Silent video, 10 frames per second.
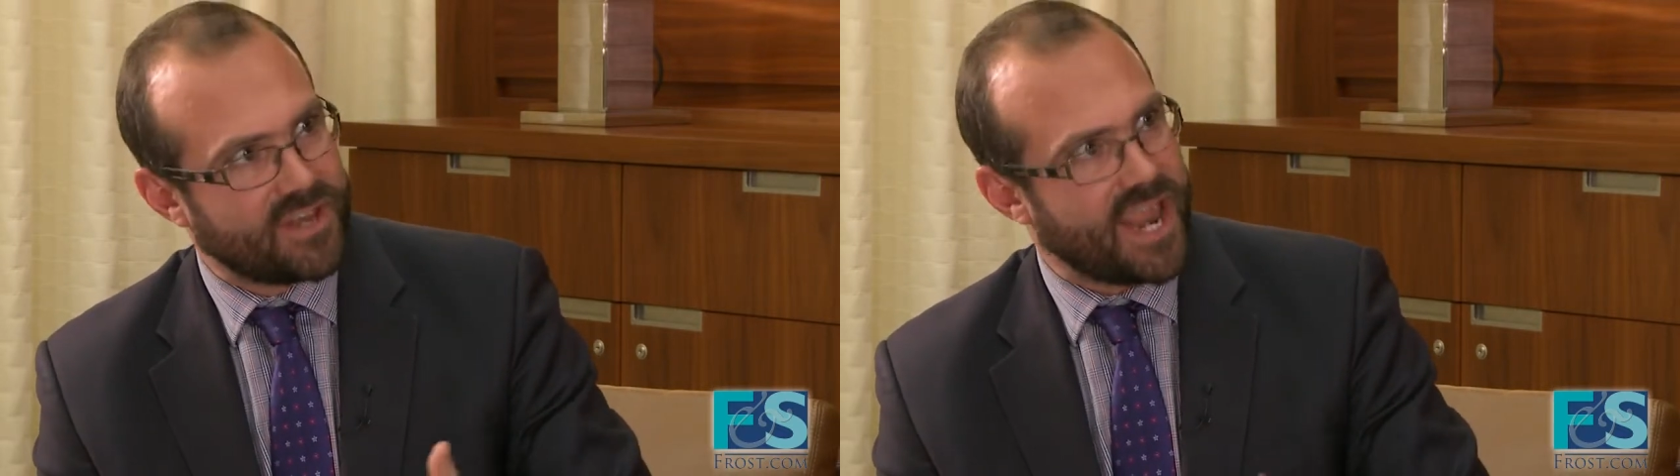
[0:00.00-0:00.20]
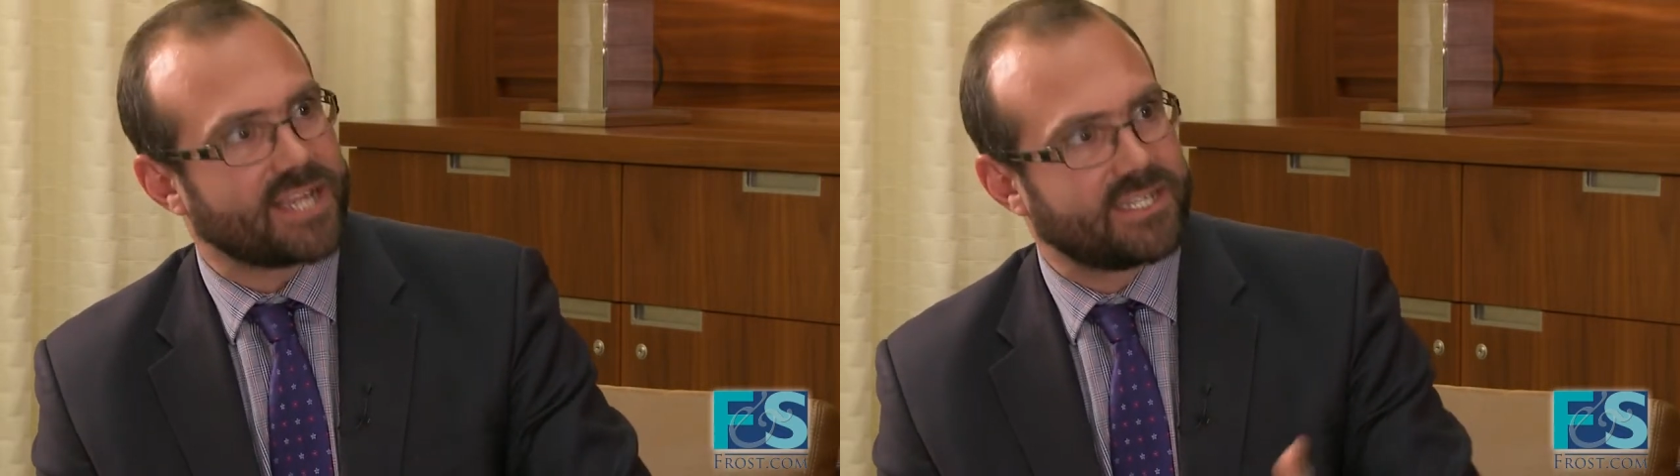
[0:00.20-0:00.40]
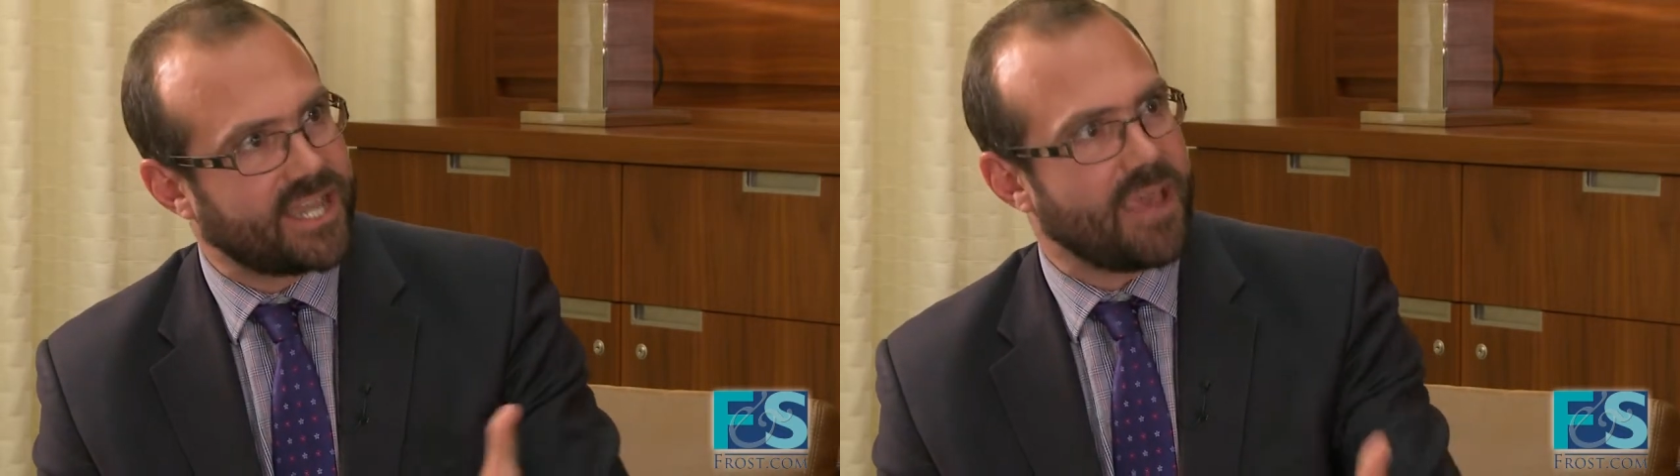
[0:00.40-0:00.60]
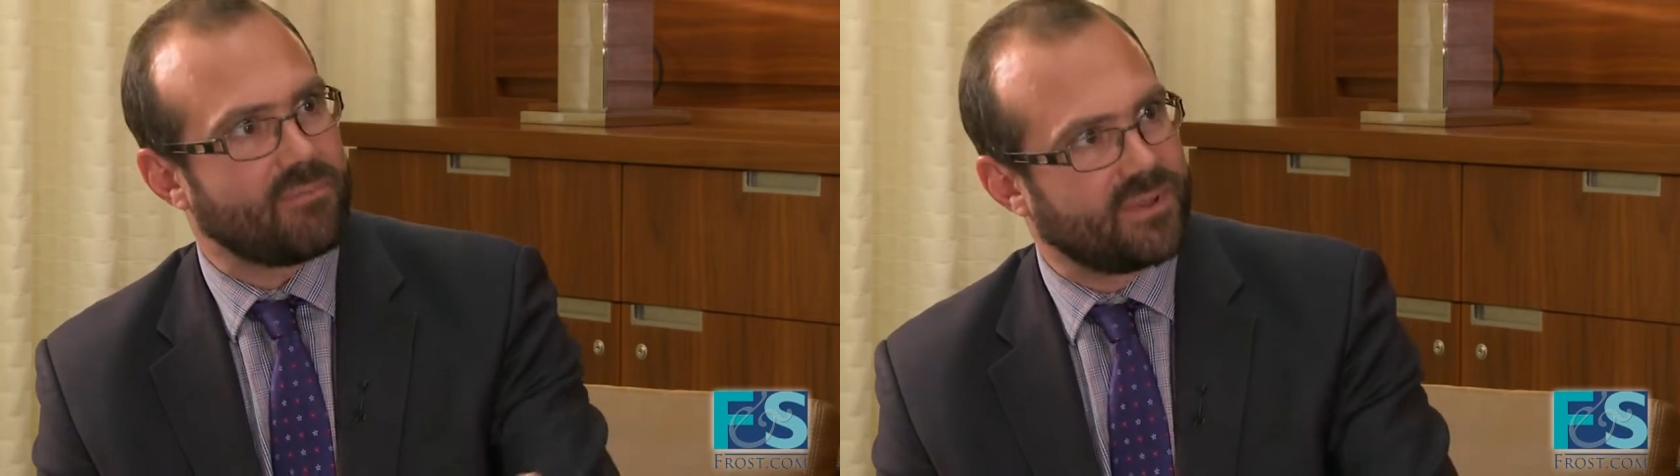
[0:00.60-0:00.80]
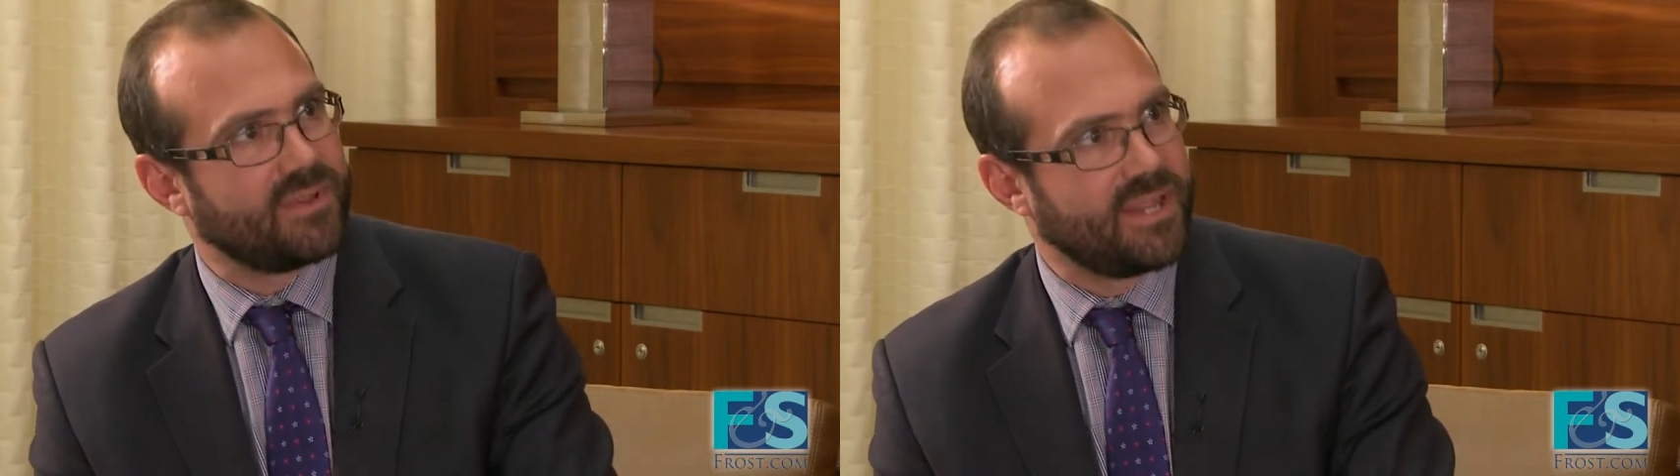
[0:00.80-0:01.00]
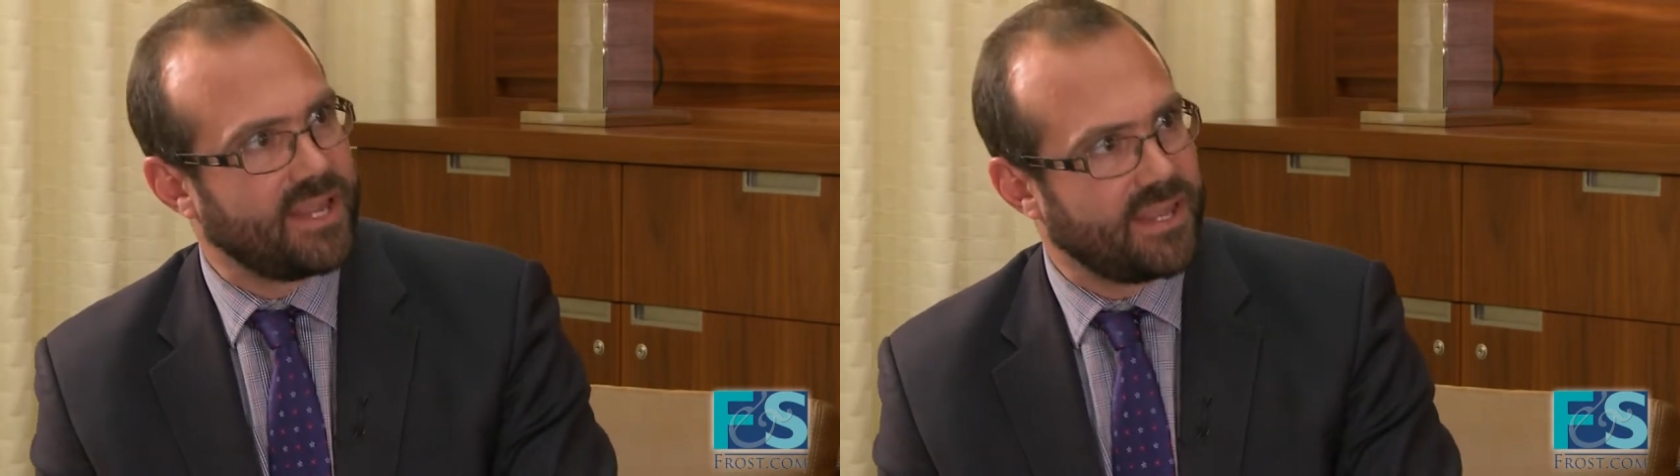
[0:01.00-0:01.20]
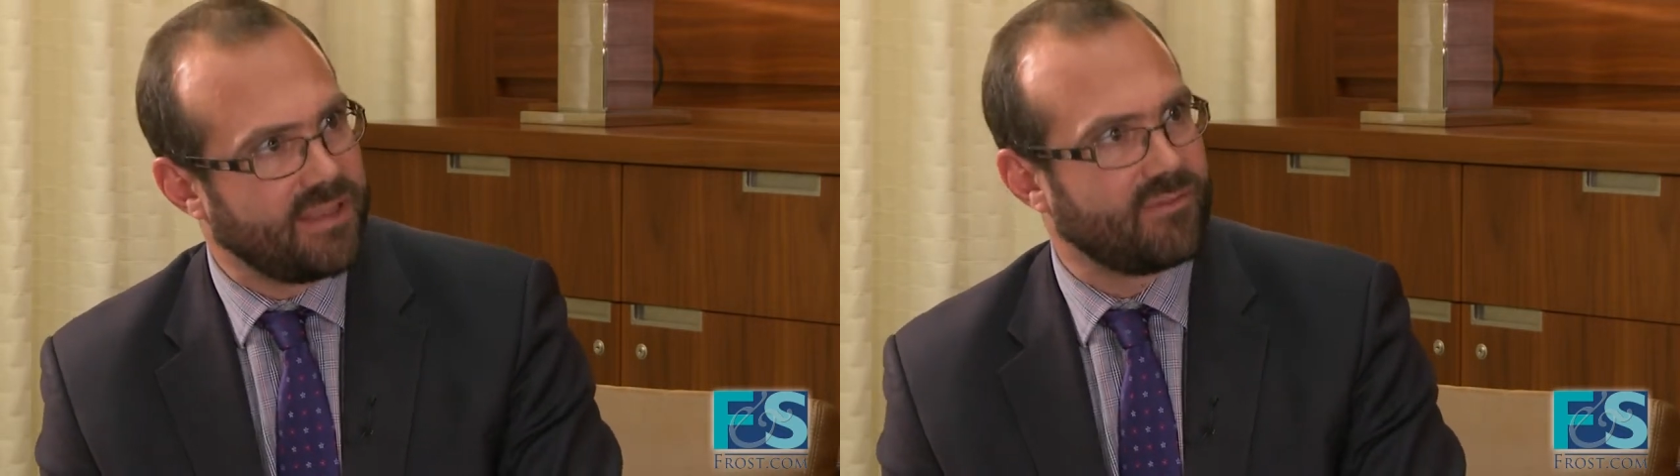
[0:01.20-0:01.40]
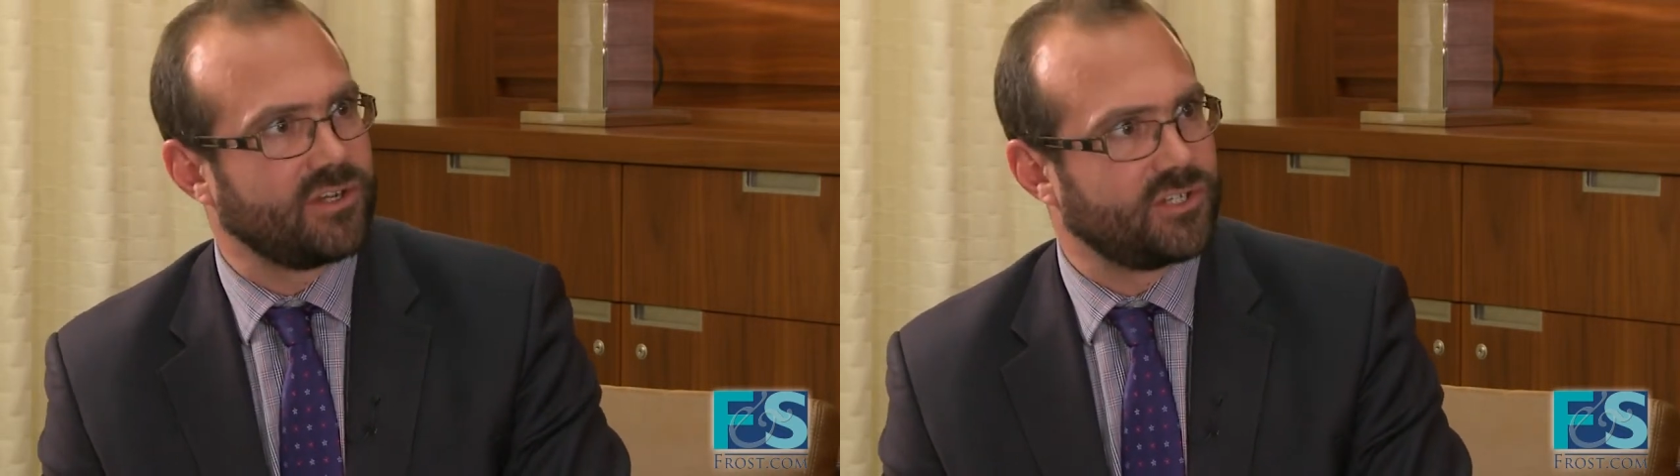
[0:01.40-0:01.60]
next step in
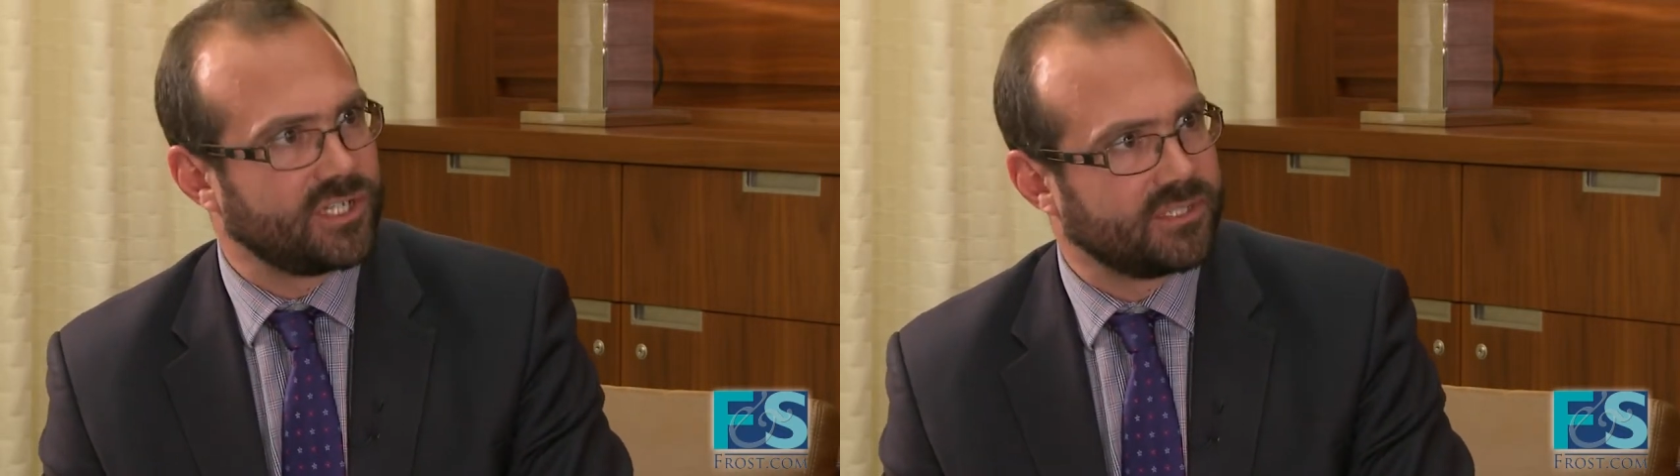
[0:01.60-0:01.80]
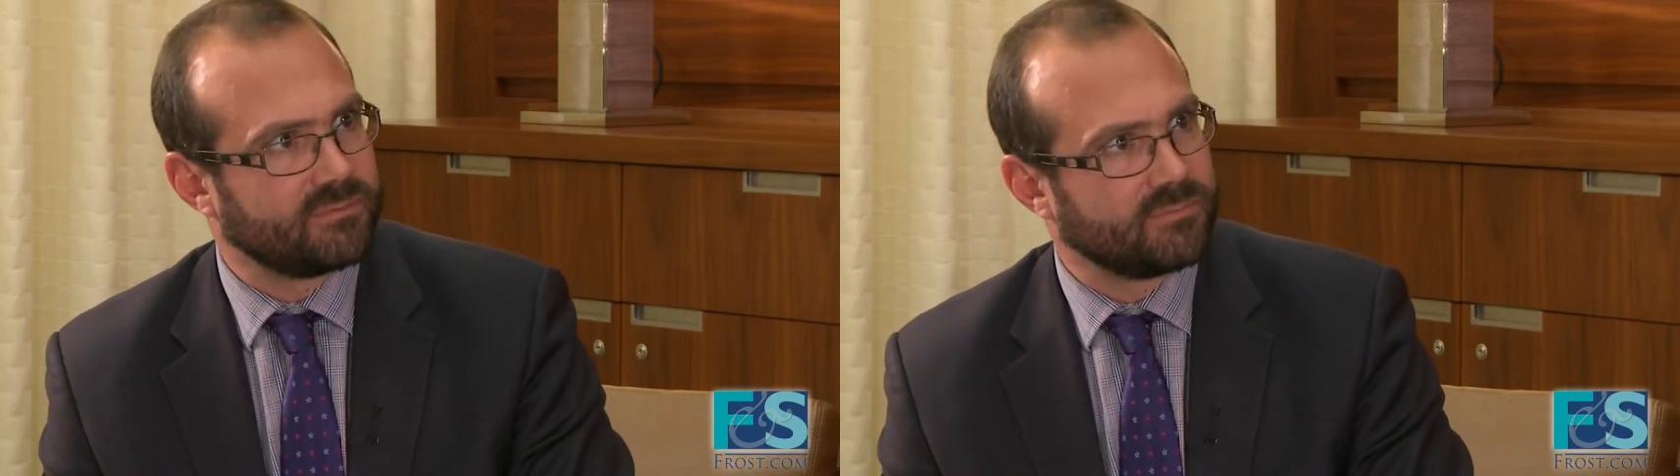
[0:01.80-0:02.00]
the evolution?